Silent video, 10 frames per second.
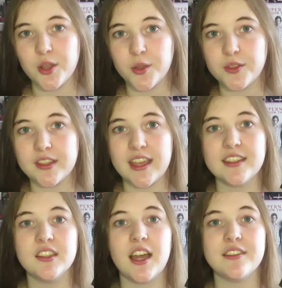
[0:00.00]
owes a
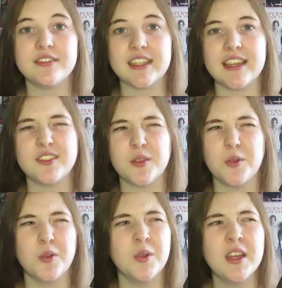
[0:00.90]
life debt,
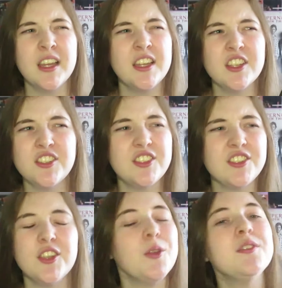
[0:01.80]
or
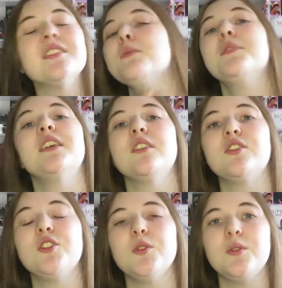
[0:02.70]
she owes something
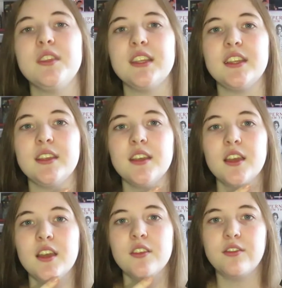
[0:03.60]
to the
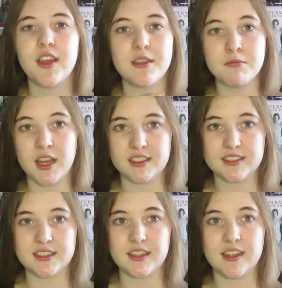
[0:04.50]
fae
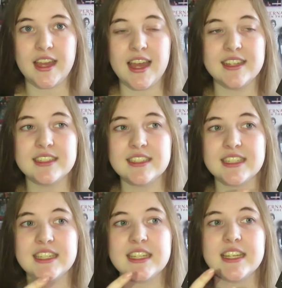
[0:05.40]
master, and
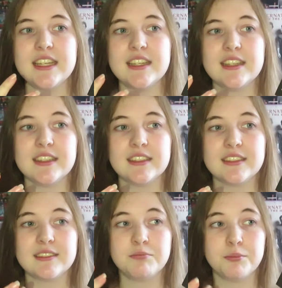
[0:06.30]
he
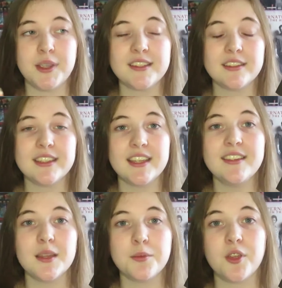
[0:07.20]
basically
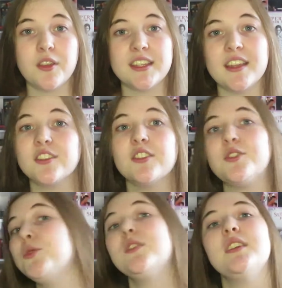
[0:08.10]
kidnaps her, takes her
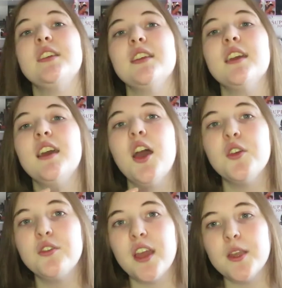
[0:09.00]
to the
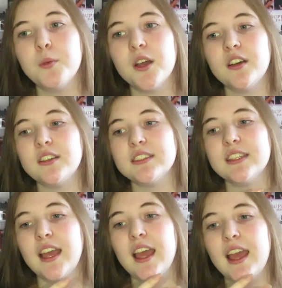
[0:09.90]
fae world,
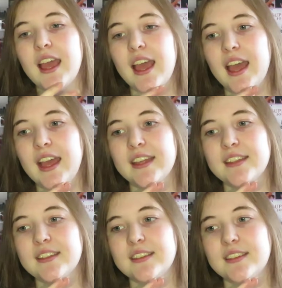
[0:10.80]

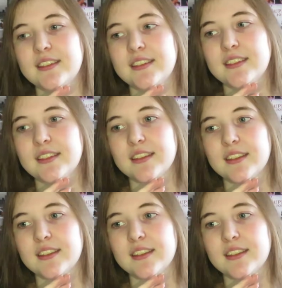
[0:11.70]
and